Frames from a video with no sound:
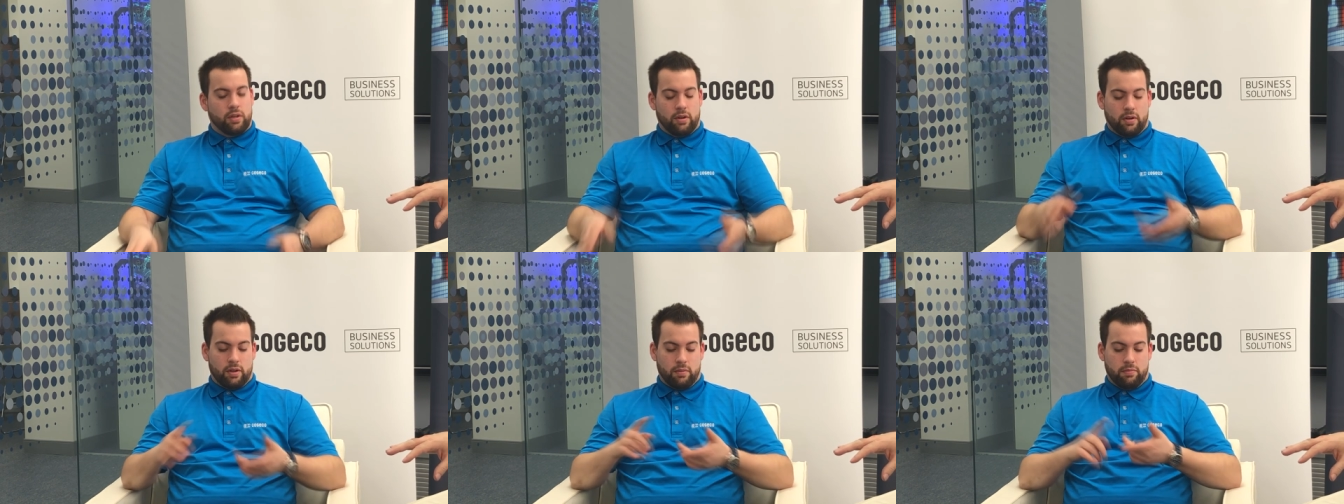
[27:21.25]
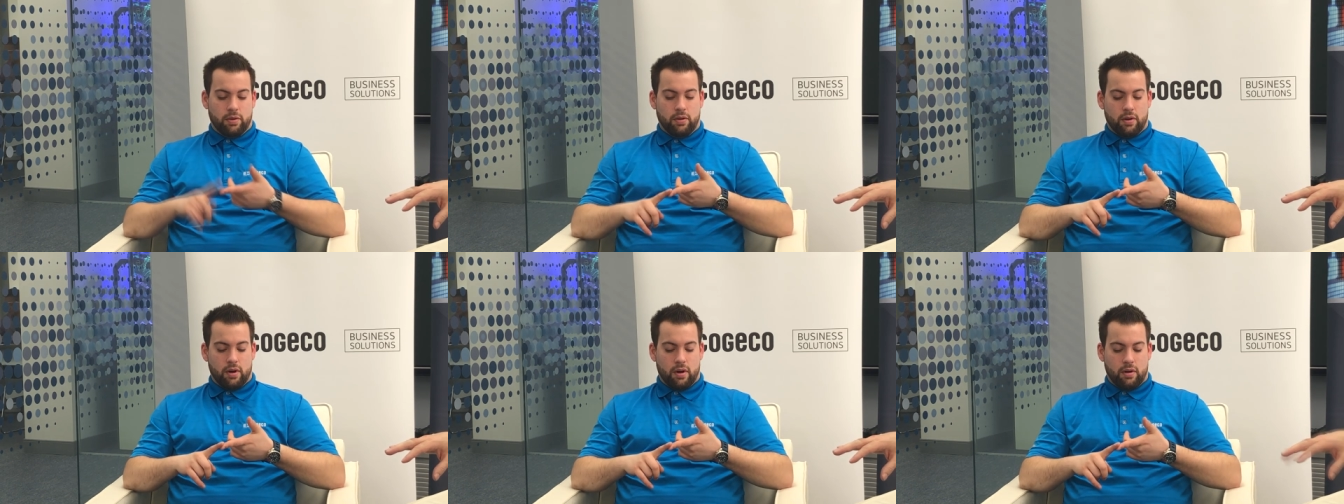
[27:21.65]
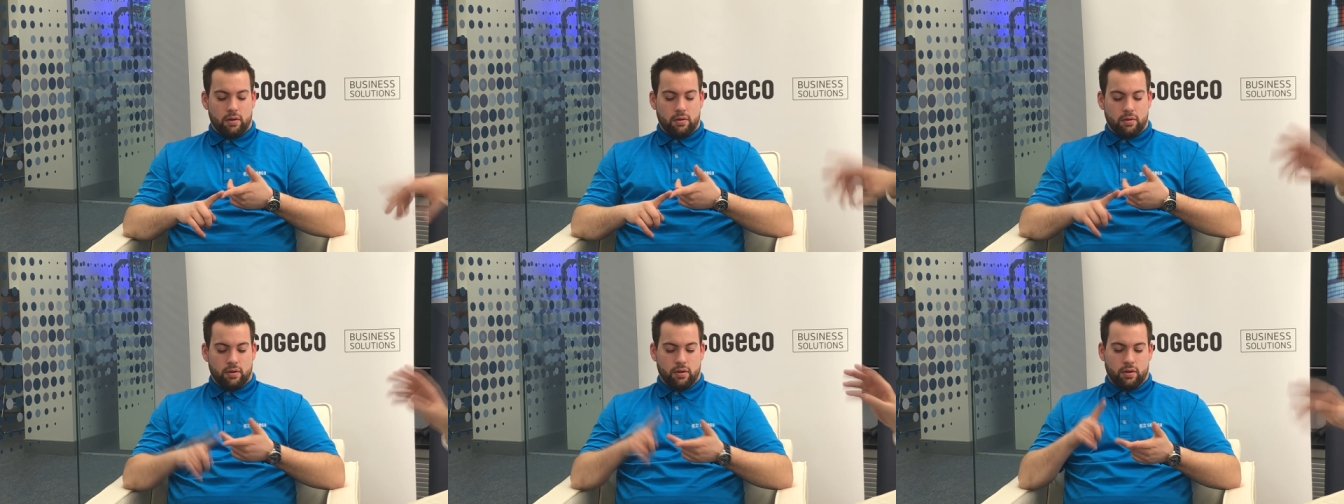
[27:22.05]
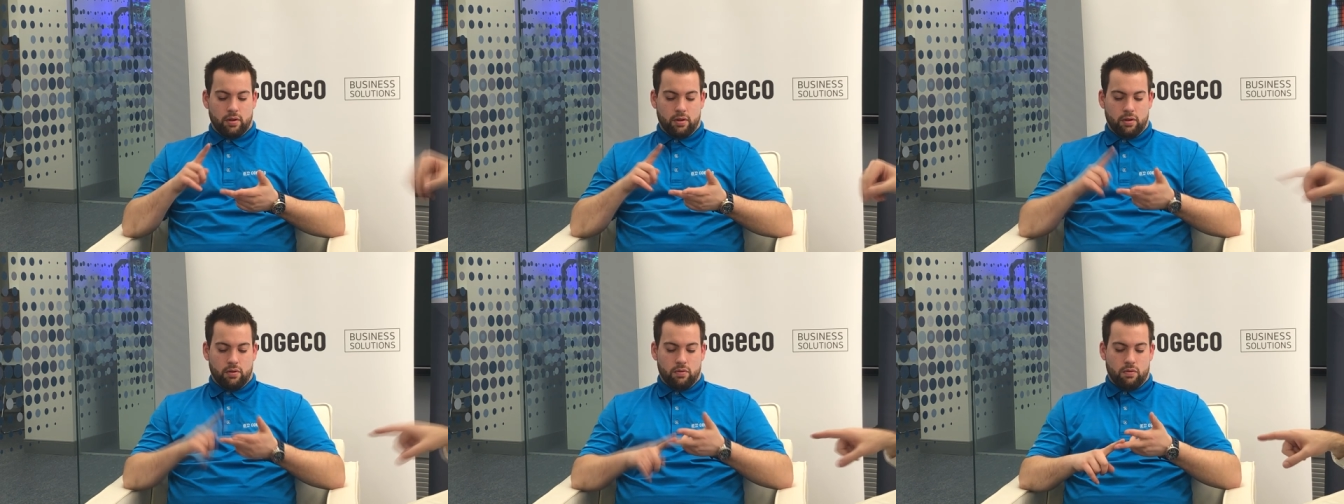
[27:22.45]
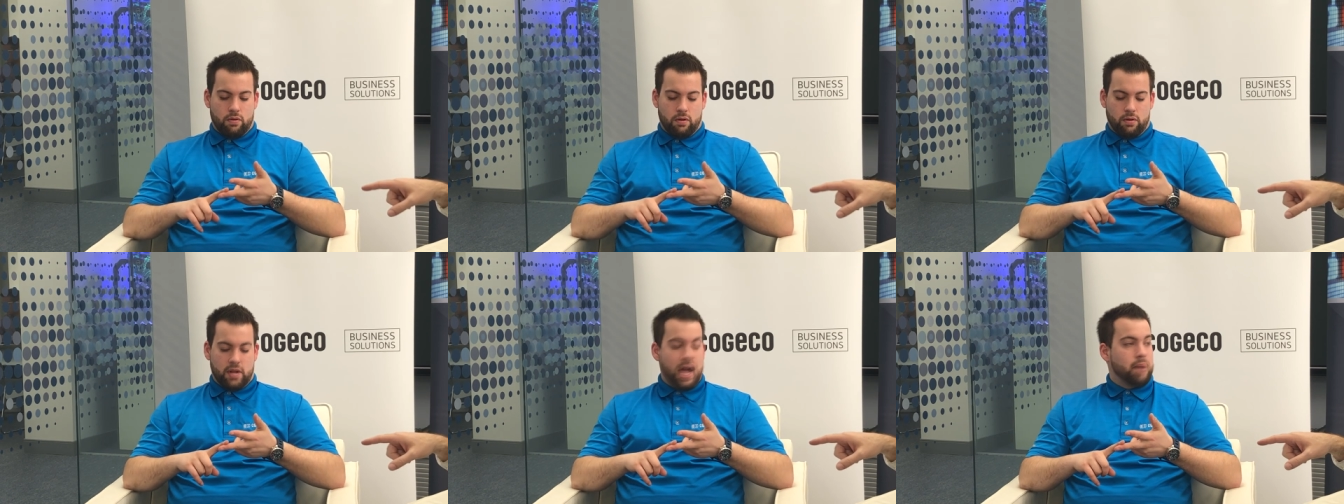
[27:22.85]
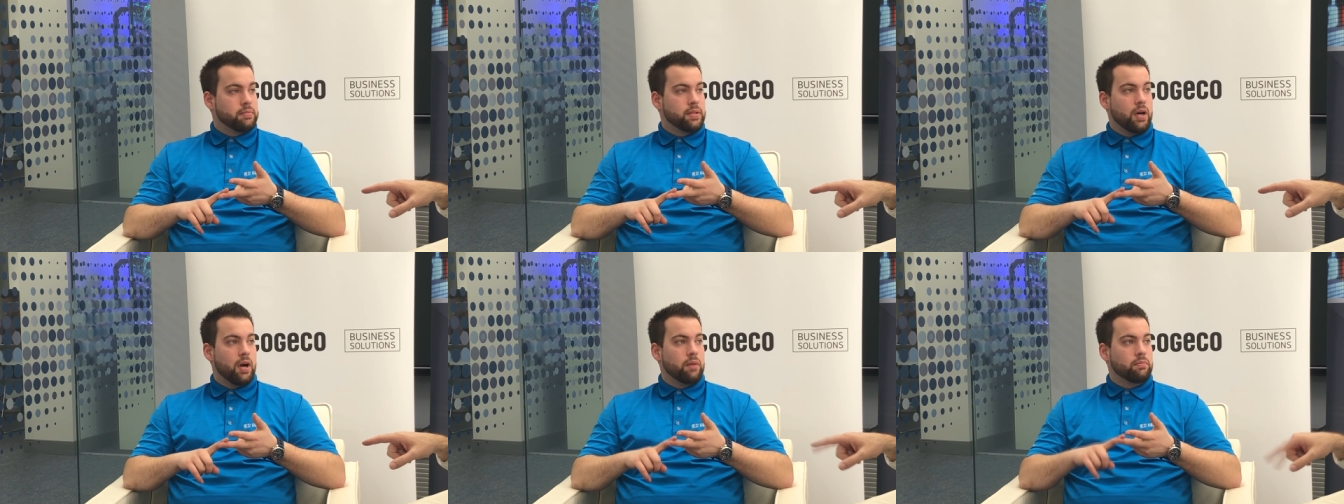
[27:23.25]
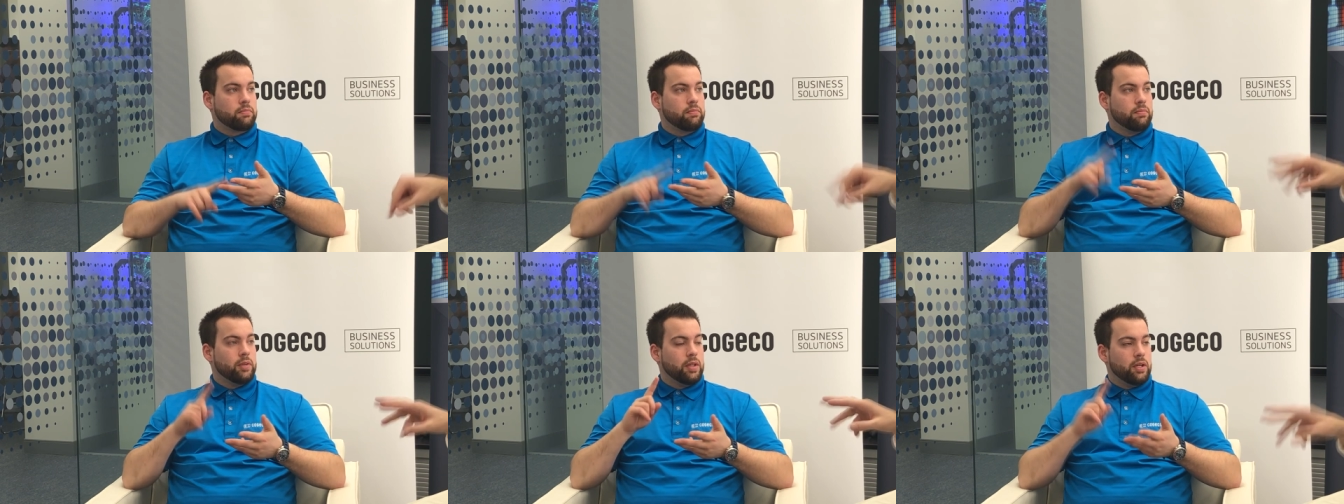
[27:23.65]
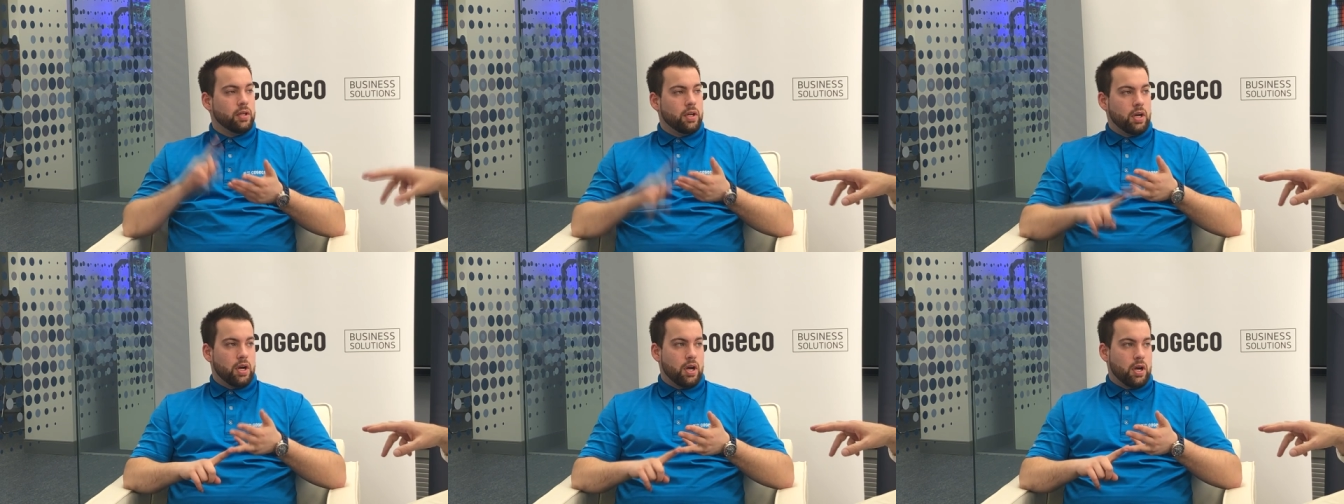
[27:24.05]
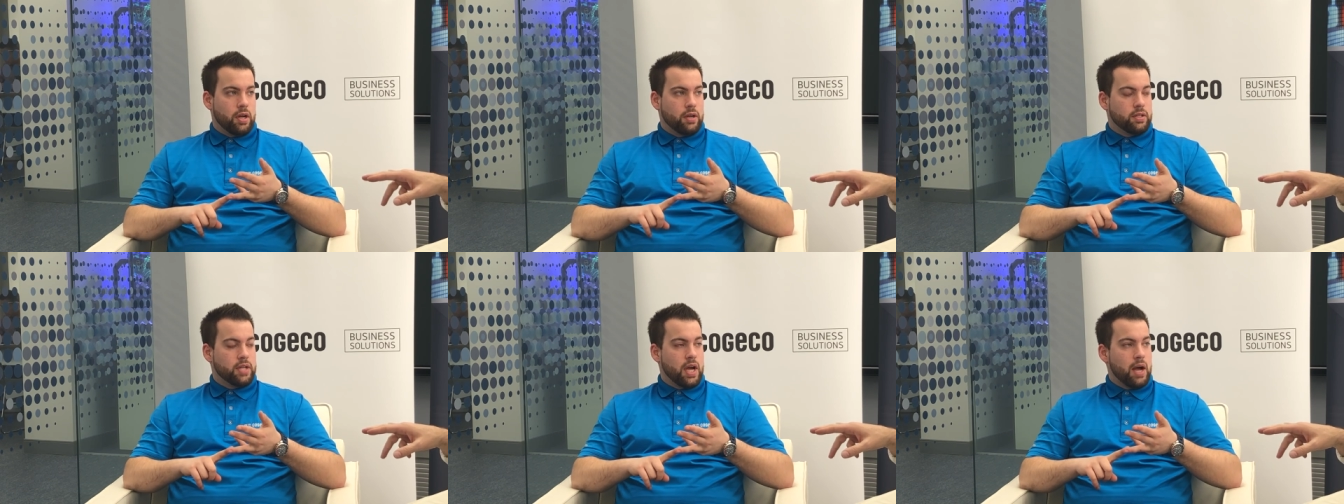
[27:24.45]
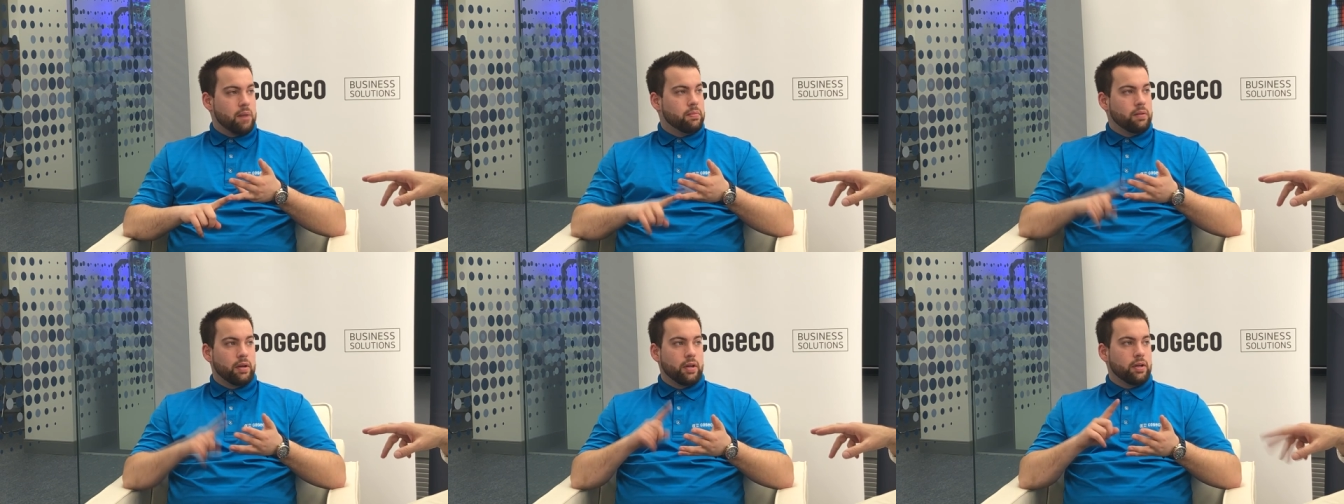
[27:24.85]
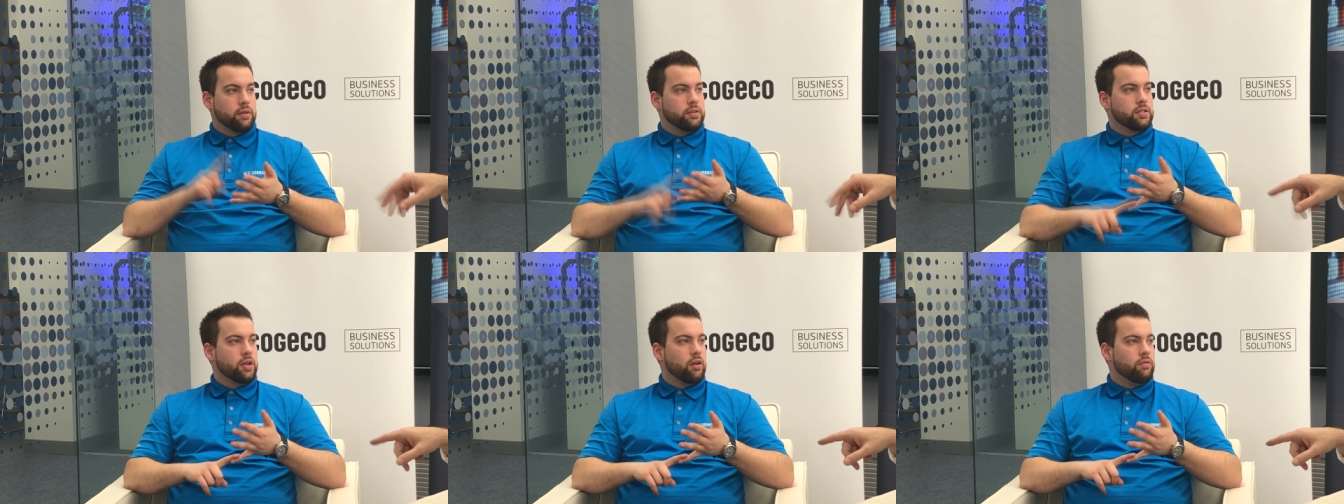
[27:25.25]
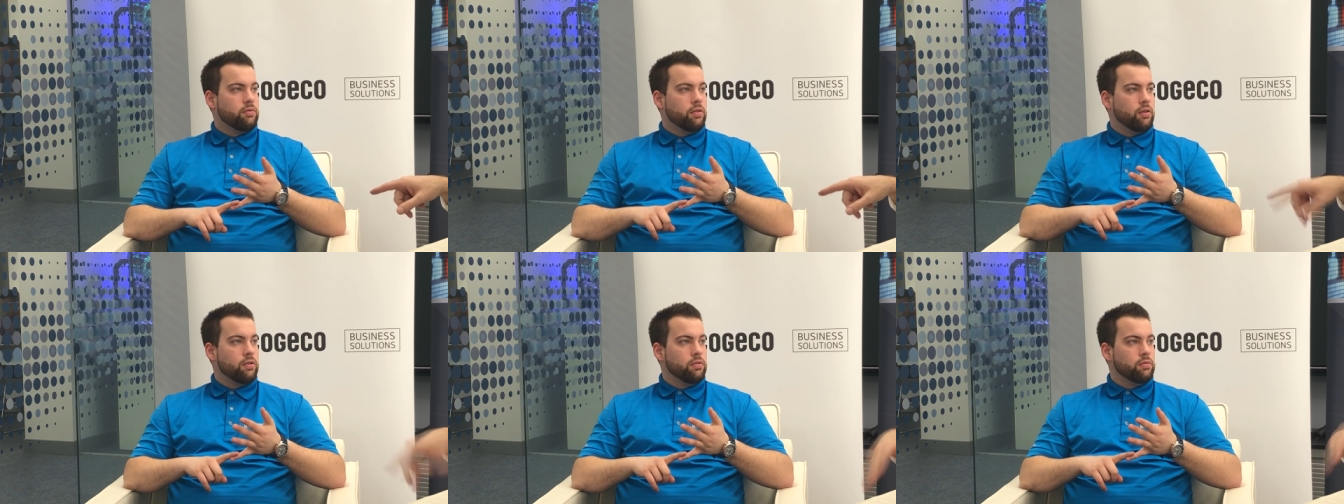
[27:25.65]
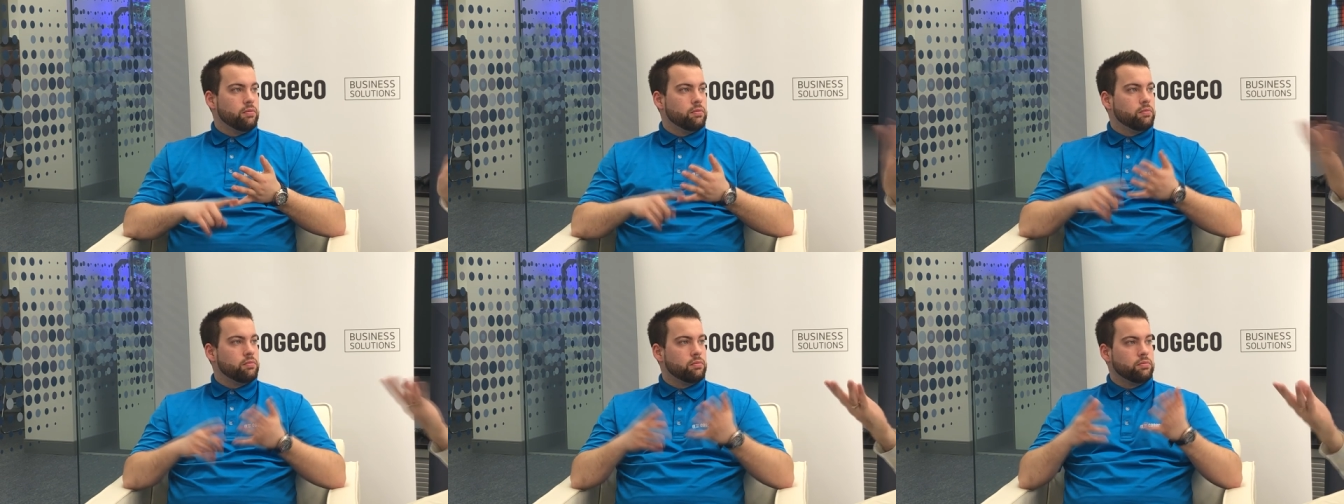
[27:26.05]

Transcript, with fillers: Your computer, your laptop, uh, your tablet, your cell phone.